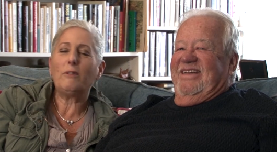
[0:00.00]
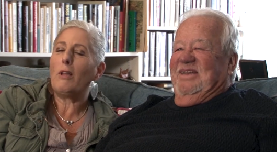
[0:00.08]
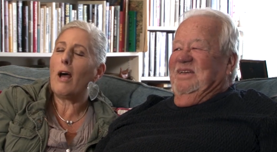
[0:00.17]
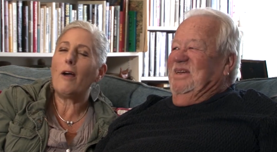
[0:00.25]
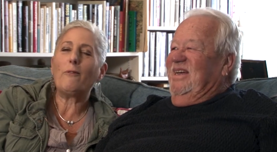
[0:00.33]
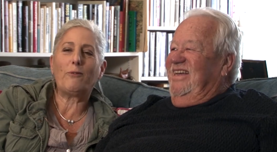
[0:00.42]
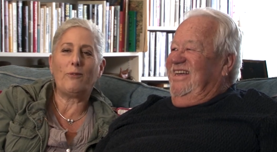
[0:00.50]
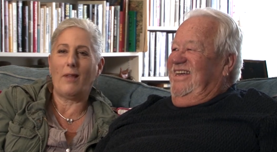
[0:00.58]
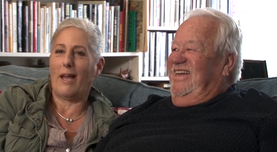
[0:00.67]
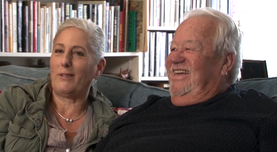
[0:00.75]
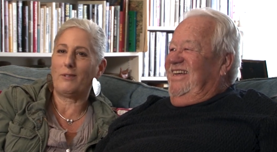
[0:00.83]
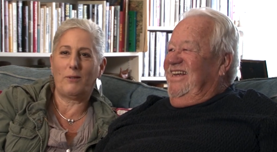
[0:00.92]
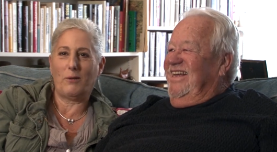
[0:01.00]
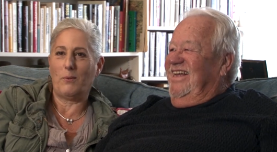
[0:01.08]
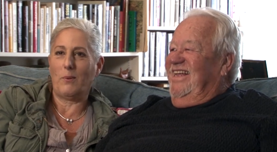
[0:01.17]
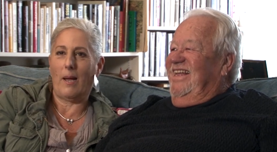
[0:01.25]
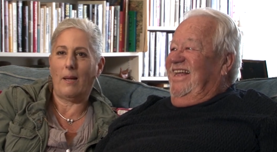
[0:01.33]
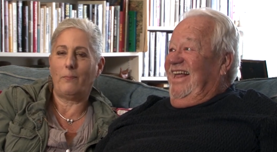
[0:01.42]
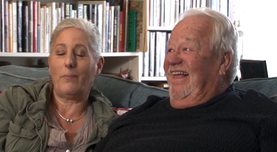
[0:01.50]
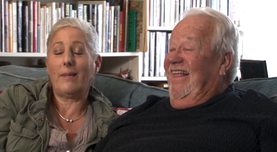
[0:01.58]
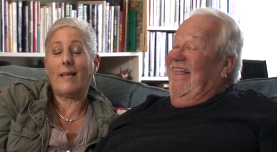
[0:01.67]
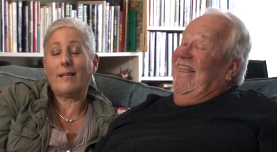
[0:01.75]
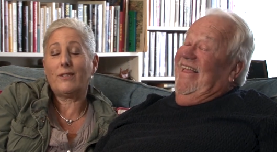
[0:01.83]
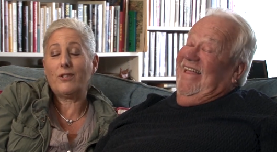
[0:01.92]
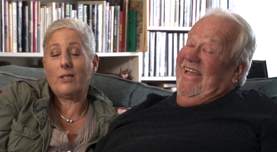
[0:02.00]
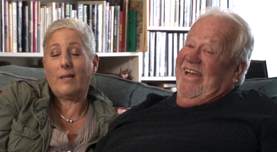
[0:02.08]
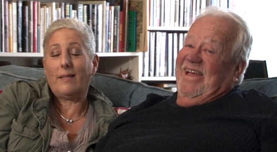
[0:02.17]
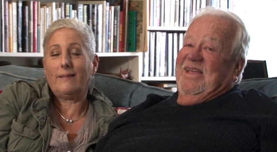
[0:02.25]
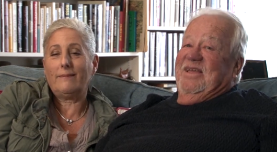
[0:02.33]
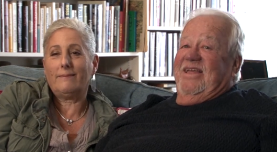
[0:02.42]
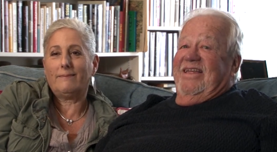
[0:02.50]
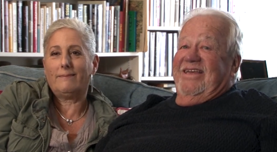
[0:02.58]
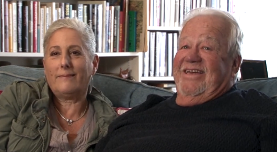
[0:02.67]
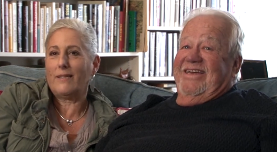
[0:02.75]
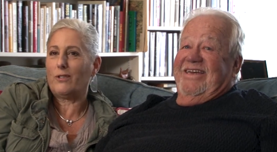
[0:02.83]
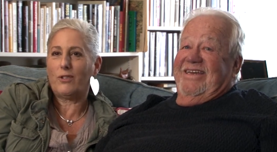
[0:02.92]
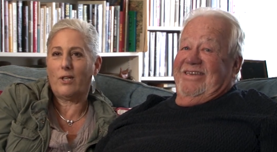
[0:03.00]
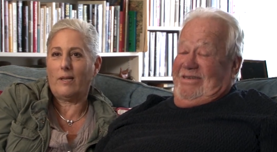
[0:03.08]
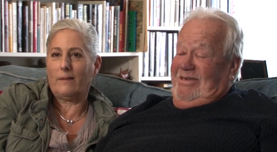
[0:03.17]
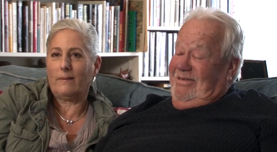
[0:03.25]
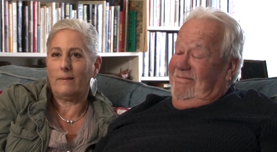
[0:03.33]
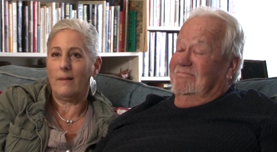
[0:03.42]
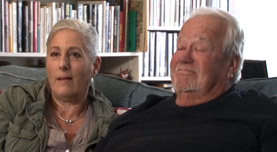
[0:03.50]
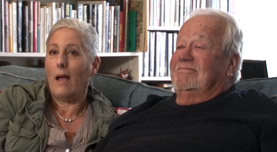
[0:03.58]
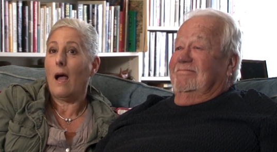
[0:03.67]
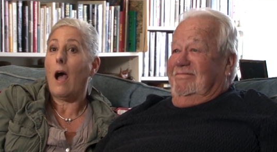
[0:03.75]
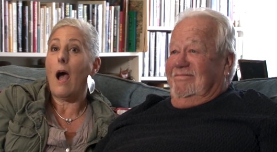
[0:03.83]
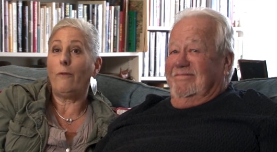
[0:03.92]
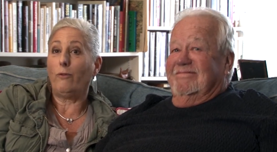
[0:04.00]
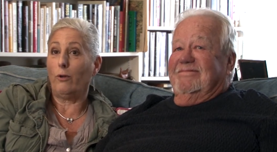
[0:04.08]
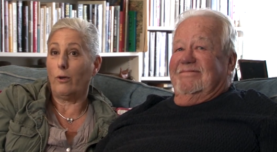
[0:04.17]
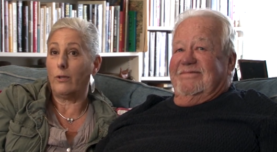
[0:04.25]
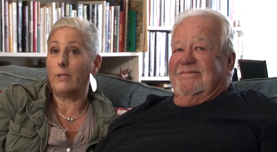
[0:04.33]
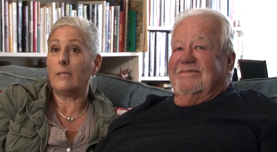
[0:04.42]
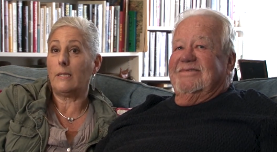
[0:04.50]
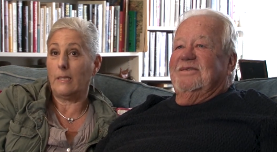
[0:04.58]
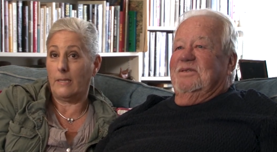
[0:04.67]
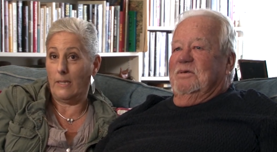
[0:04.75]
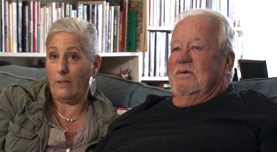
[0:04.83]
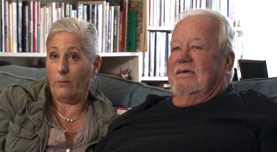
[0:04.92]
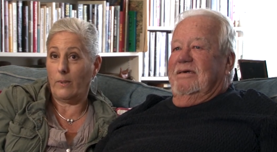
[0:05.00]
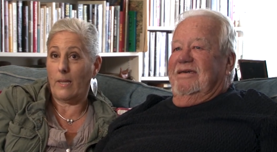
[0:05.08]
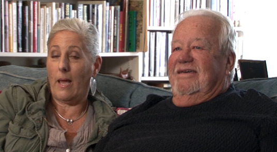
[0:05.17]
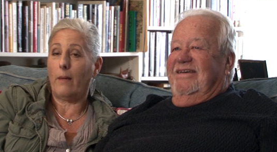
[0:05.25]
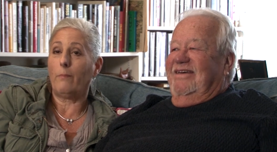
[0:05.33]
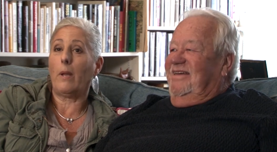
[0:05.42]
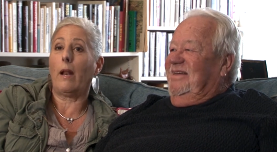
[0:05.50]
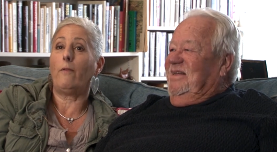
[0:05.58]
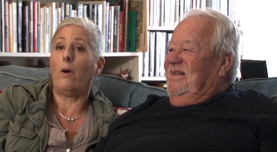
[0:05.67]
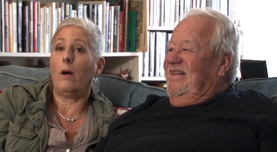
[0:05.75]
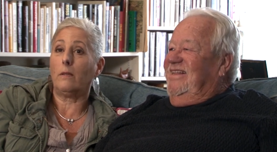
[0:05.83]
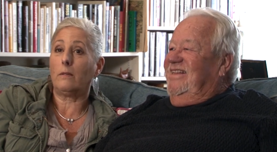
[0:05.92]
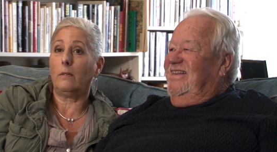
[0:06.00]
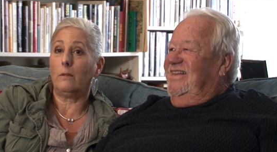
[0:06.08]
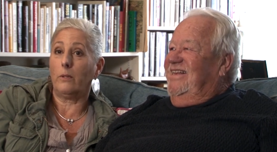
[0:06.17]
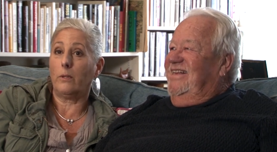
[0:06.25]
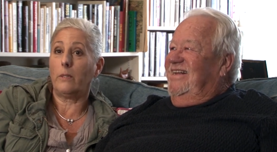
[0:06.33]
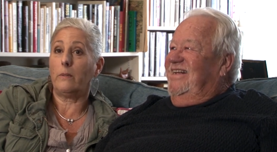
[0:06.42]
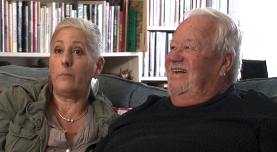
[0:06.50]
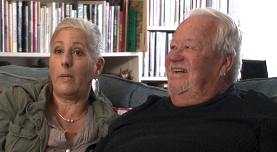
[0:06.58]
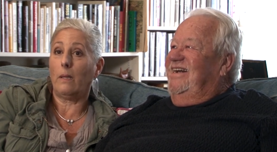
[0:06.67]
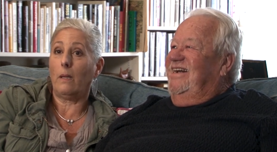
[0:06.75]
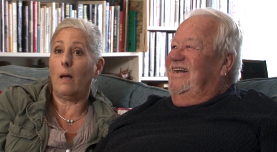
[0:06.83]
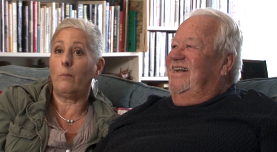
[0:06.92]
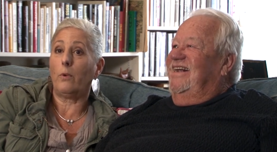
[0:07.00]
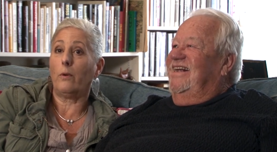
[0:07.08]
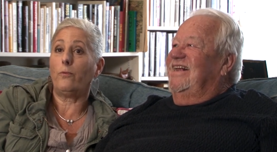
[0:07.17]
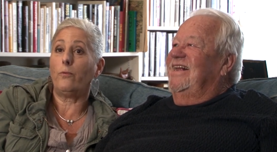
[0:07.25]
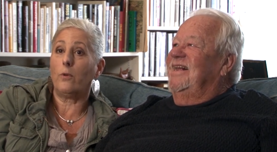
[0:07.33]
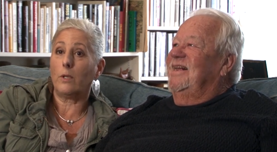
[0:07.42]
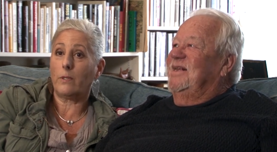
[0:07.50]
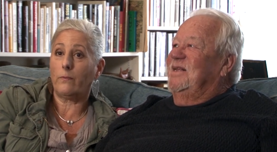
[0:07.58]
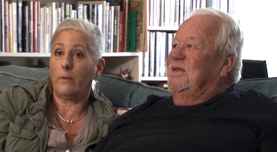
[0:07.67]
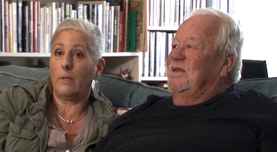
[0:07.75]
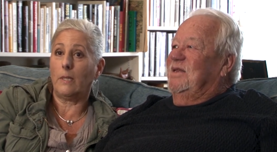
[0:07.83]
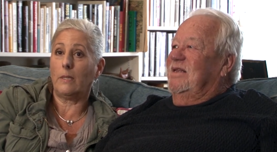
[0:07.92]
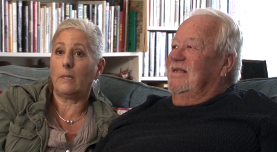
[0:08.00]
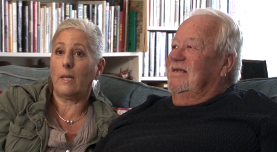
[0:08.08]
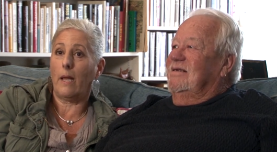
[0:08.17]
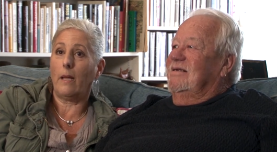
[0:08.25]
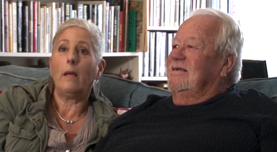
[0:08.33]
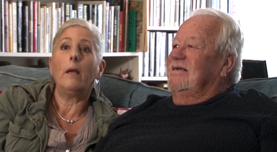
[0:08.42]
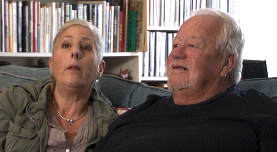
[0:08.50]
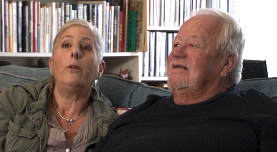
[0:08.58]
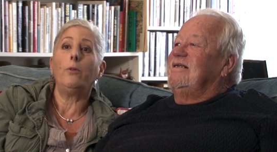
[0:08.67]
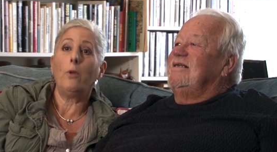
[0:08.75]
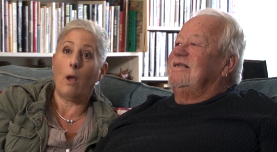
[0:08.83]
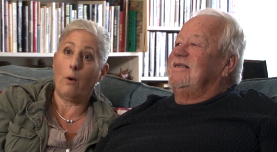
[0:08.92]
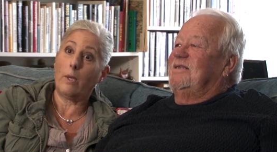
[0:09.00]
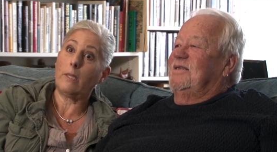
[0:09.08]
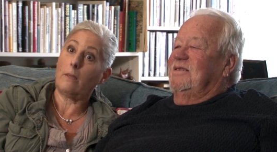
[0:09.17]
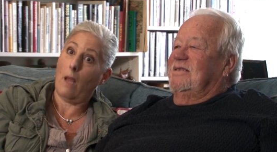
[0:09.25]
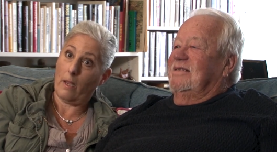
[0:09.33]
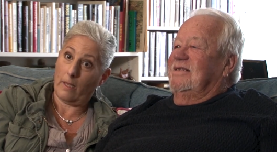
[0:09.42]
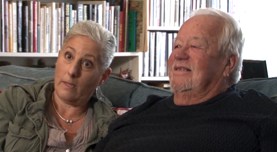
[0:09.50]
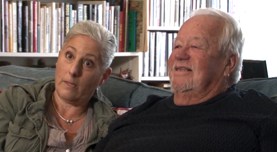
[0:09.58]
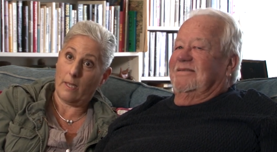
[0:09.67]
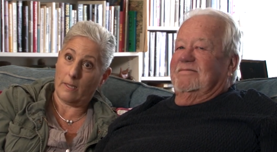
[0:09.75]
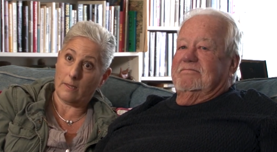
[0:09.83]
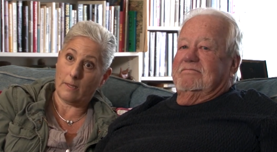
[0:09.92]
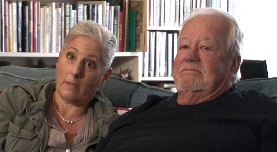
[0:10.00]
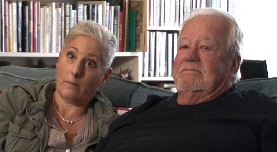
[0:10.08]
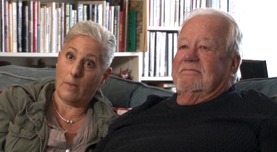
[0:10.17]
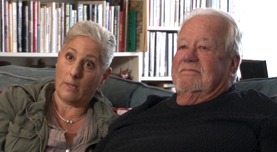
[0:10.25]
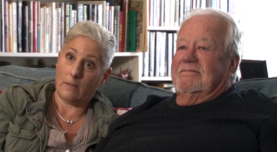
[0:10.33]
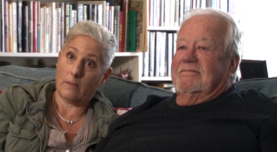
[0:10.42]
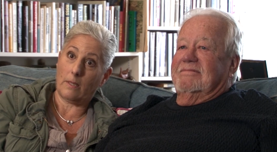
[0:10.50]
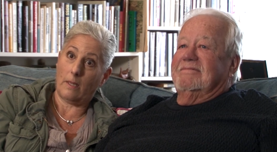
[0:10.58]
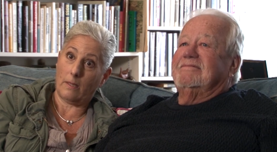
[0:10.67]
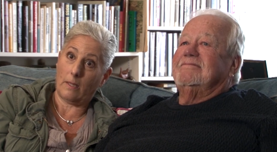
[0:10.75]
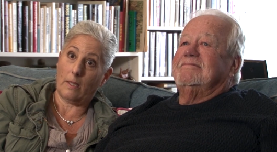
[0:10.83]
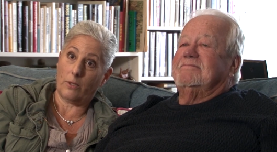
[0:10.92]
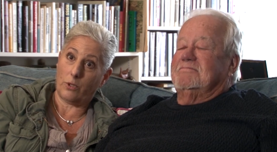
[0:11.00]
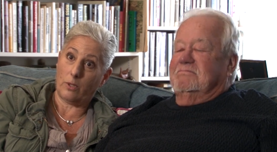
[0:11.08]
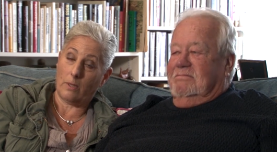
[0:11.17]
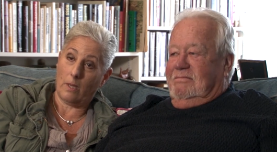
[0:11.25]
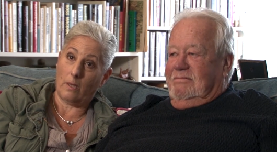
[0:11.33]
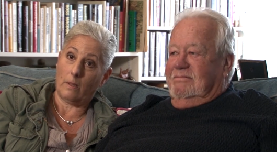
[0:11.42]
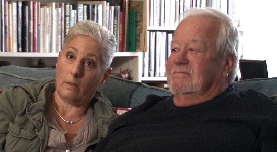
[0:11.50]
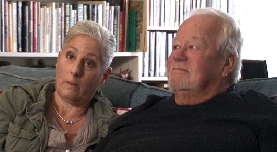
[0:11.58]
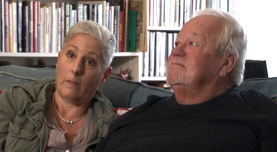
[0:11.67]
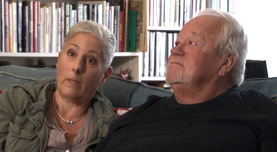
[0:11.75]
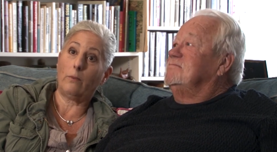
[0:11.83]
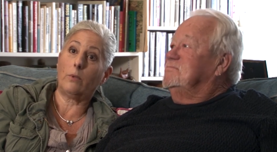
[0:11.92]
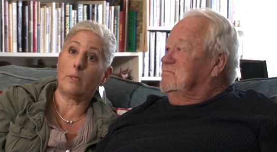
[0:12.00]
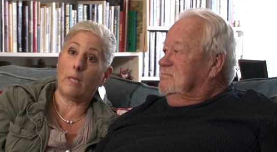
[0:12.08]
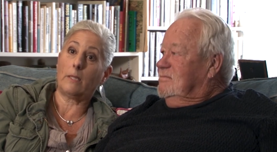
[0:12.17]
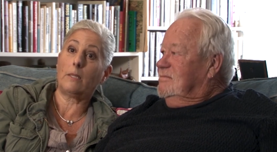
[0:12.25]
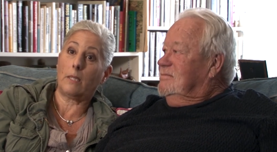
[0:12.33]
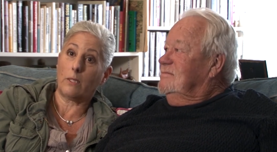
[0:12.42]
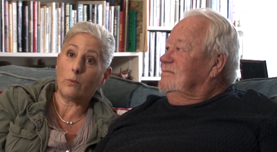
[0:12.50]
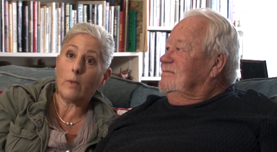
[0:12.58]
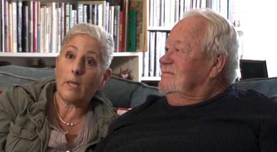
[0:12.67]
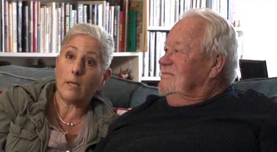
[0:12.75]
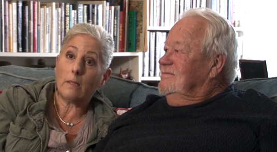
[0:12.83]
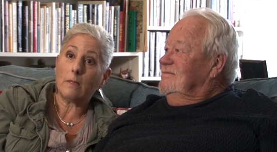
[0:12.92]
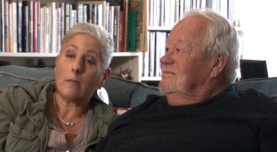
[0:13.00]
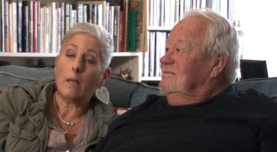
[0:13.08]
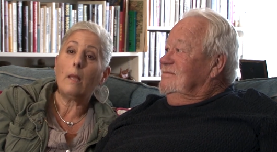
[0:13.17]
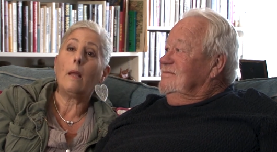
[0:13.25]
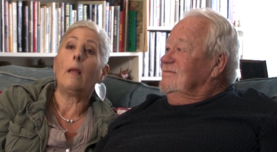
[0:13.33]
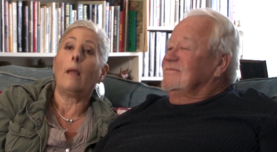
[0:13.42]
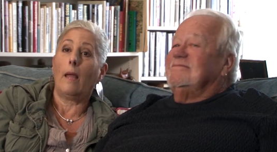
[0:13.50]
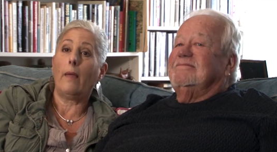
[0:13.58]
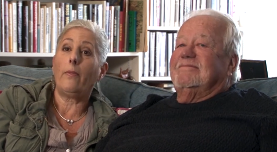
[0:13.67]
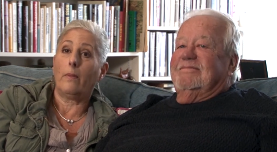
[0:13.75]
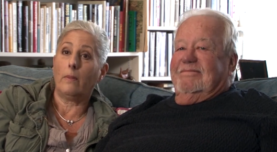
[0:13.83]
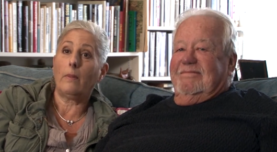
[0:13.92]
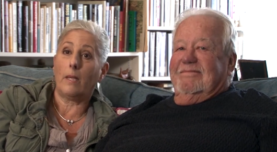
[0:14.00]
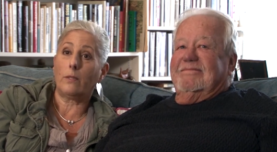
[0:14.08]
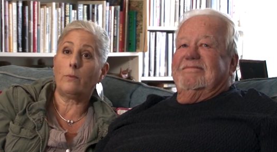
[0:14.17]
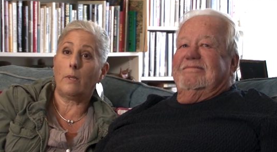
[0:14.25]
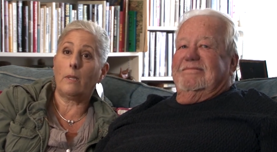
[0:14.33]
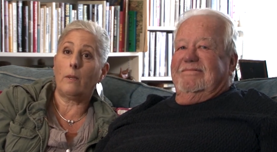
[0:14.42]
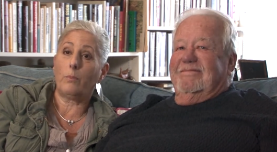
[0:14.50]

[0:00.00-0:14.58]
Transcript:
Speaker 1: love for that to go away. But that's Gene. That's Gene. Mm-hmm. I've learned to deal with that, but I've also learned to be a lot more forceful and say, no, it's not going to take six months to get the kitchen done. It will take six weeks, and that's what the